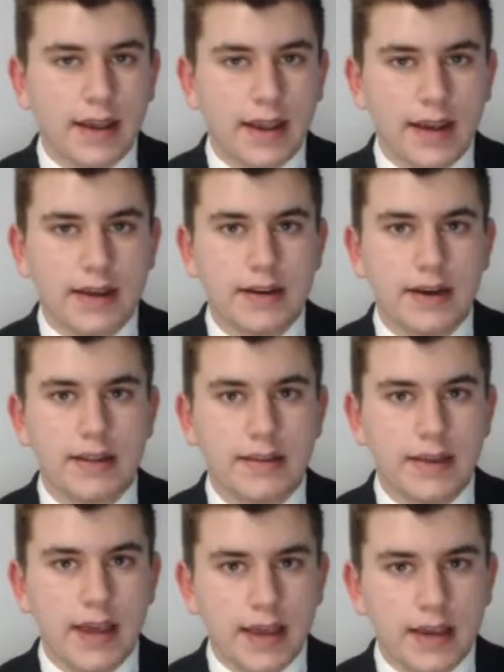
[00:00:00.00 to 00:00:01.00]
And
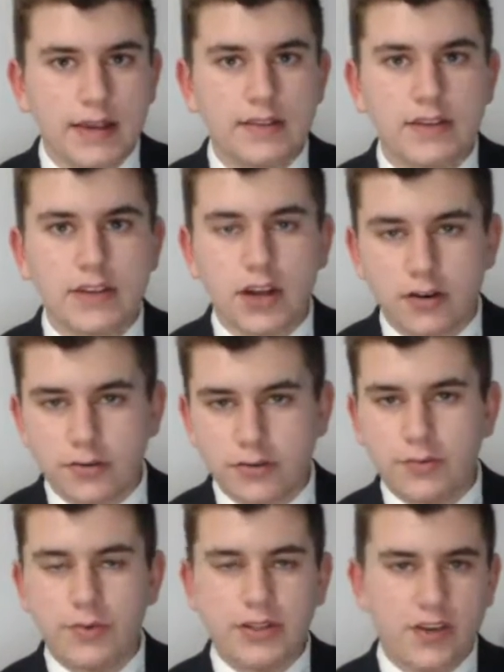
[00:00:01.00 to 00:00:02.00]
the Yankees,
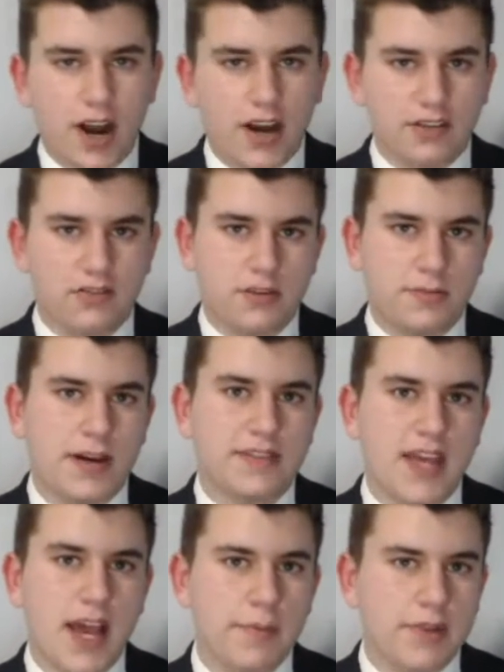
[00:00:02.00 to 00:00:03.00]
we talked a little
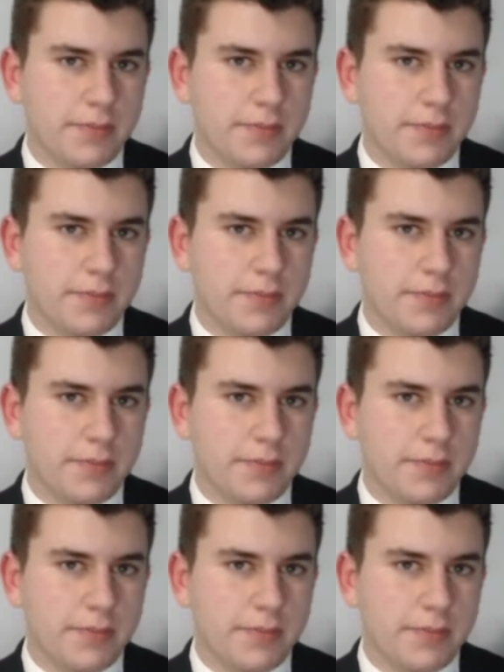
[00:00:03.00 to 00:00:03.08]
about them.